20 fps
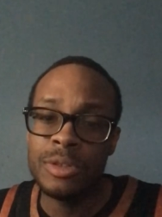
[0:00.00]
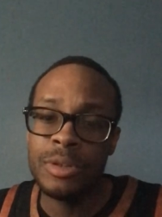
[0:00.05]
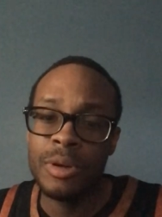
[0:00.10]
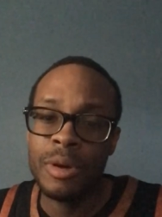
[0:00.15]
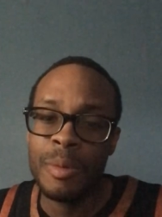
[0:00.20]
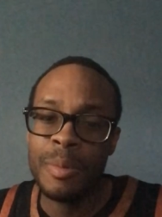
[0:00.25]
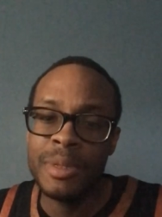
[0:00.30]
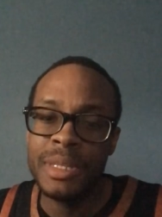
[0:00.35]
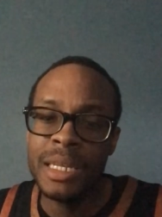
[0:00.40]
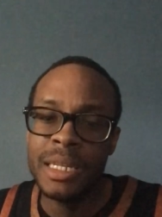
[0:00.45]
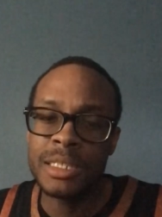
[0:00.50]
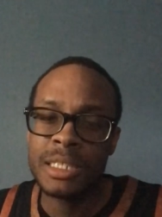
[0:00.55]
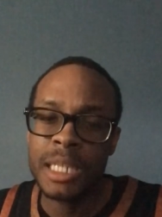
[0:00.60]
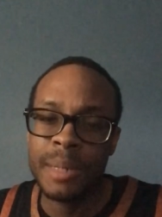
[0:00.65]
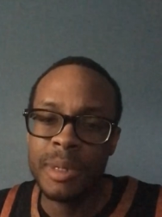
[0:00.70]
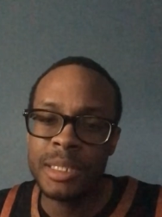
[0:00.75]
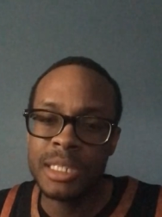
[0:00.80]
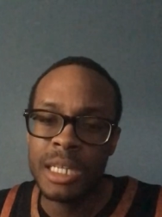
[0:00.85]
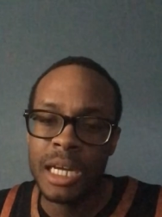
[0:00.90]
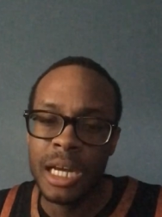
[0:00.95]
what we did in
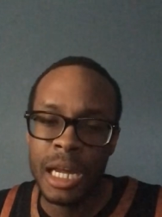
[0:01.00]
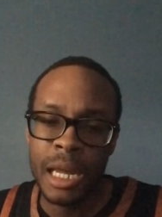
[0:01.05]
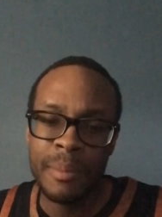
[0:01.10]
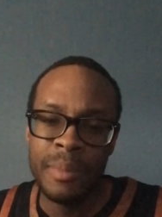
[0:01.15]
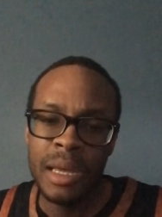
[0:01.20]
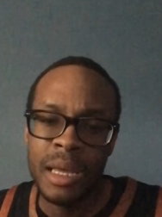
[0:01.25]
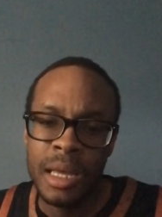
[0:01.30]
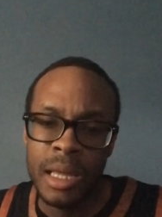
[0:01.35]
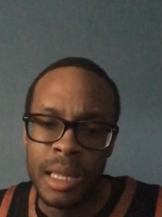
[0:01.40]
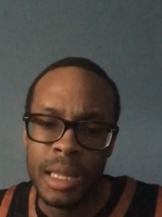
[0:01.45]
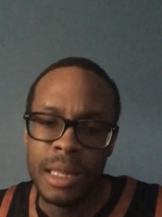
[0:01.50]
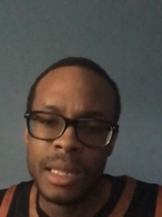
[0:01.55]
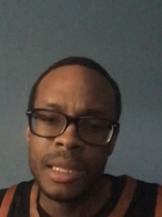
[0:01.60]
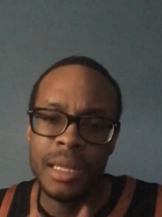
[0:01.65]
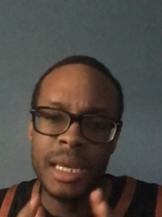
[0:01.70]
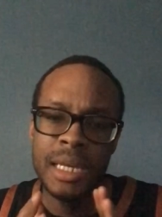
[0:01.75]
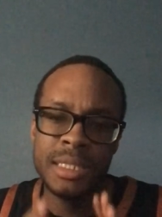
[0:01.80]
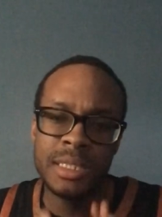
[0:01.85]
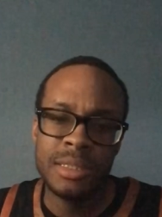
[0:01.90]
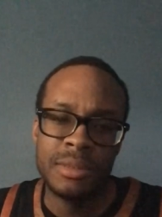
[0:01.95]
summertime.
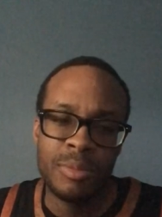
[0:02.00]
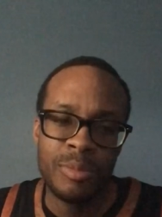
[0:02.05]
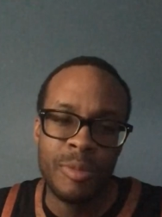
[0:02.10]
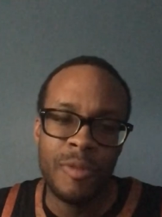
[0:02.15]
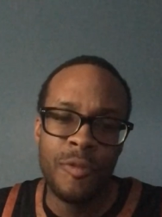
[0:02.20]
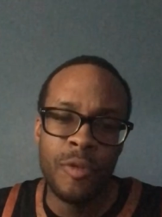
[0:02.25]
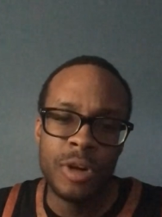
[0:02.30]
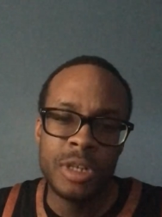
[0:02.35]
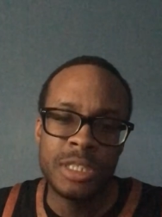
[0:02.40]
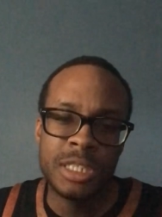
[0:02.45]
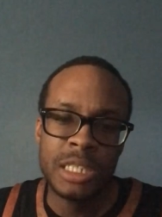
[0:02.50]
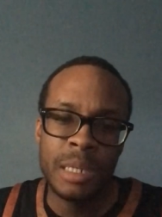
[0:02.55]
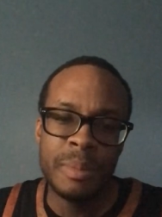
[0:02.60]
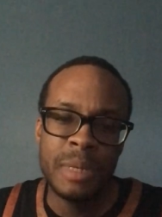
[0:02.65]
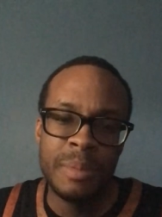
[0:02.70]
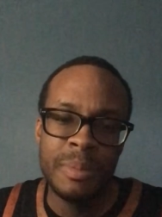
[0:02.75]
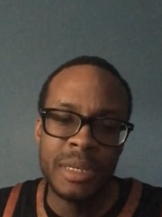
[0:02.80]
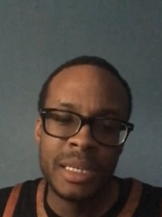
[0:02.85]
Before summer be